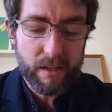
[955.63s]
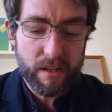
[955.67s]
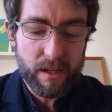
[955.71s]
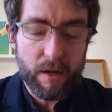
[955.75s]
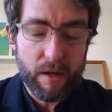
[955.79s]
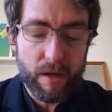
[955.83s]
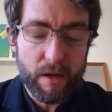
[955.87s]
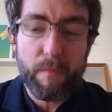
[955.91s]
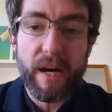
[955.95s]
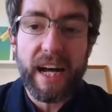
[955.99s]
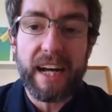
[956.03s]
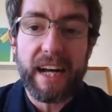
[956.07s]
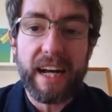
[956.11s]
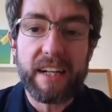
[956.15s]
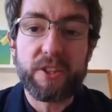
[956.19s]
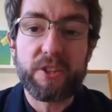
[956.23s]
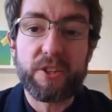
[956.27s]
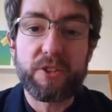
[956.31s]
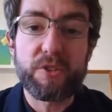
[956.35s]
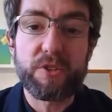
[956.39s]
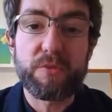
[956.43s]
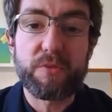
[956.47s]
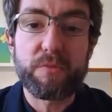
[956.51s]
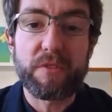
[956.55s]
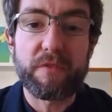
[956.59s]
A man
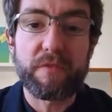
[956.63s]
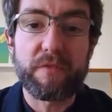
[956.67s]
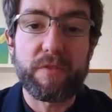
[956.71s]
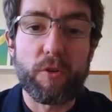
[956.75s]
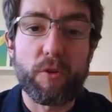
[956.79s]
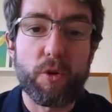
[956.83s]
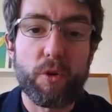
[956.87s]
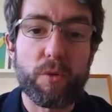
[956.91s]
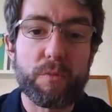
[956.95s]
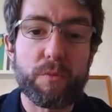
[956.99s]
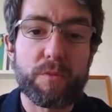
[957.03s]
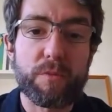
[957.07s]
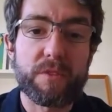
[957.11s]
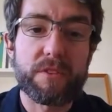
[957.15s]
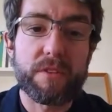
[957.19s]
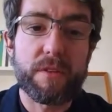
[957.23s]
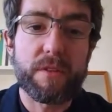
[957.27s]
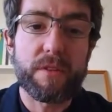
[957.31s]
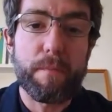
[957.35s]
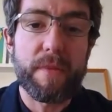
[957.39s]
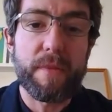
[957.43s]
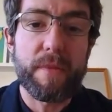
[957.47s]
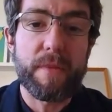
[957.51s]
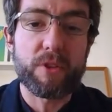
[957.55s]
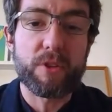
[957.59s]
who's performed
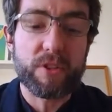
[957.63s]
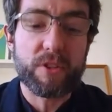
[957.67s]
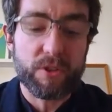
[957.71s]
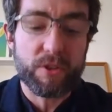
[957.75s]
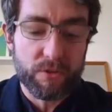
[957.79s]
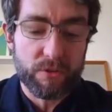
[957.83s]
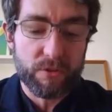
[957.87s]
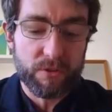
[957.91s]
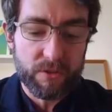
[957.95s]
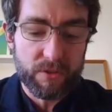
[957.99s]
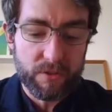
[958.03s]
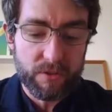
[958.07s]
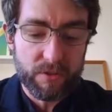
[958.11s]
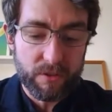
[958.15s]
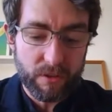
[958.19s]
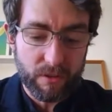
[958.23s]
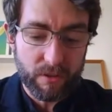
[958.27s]
miracles